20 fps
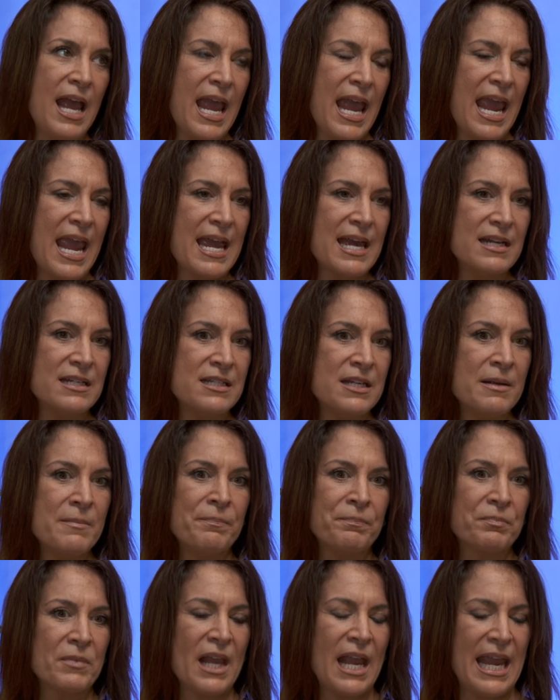and
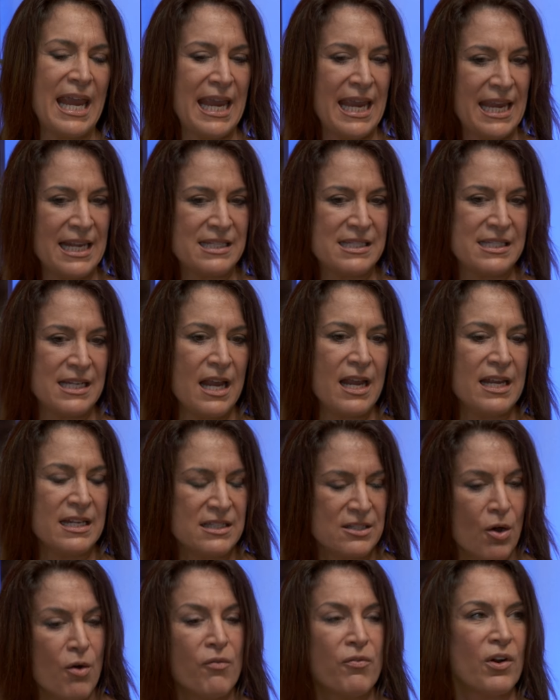it's it's
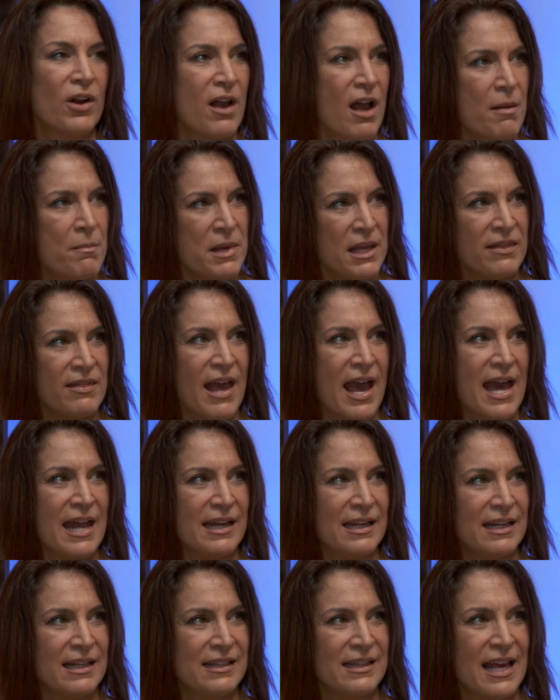overcoming that
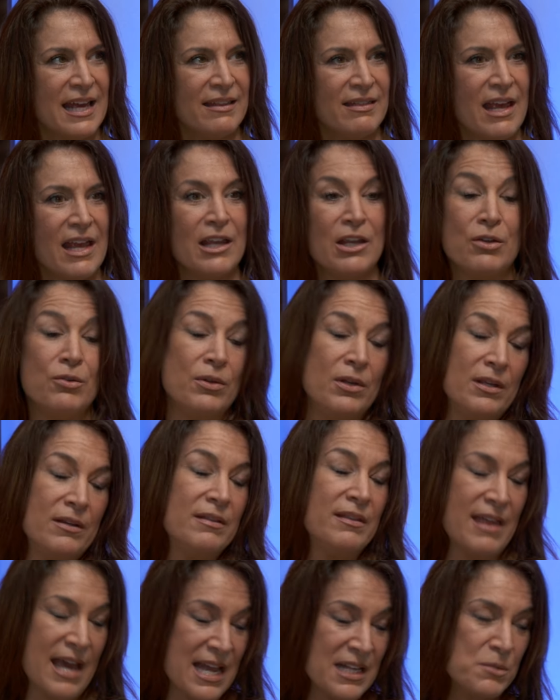that that you
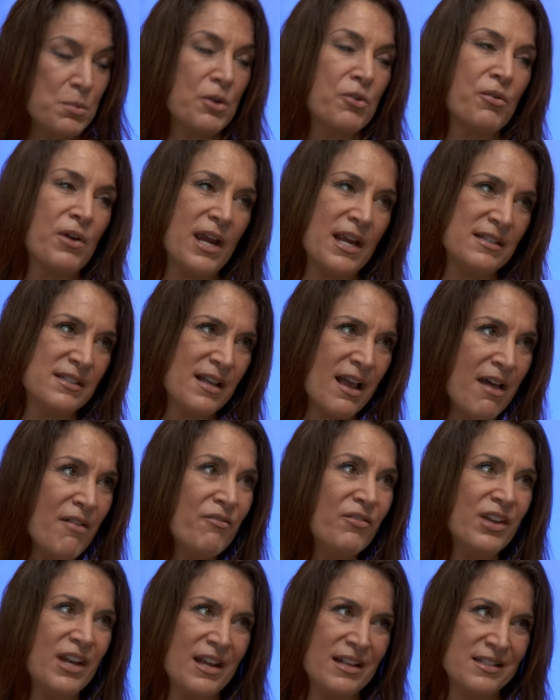that's what creates
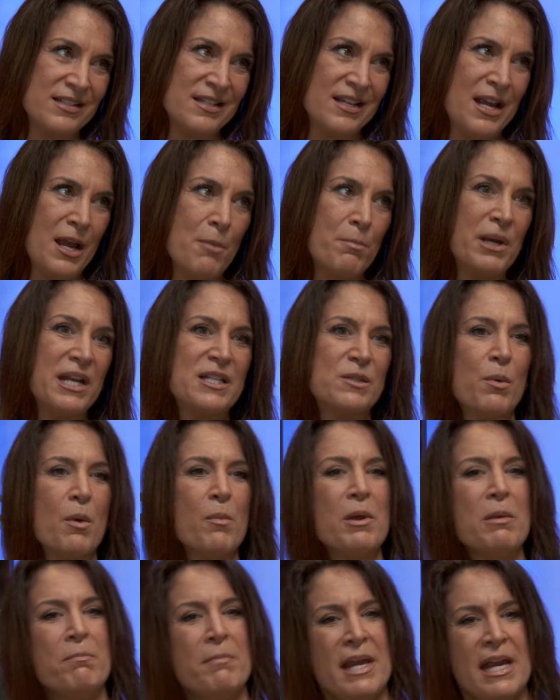confidence. But it's when
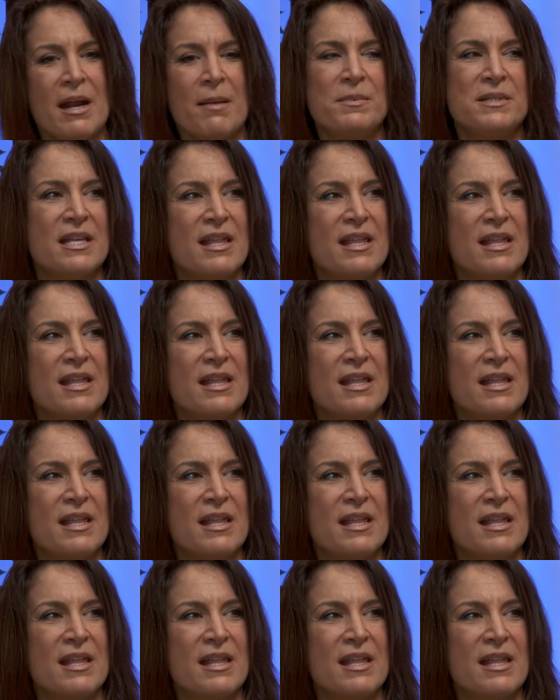we meet up to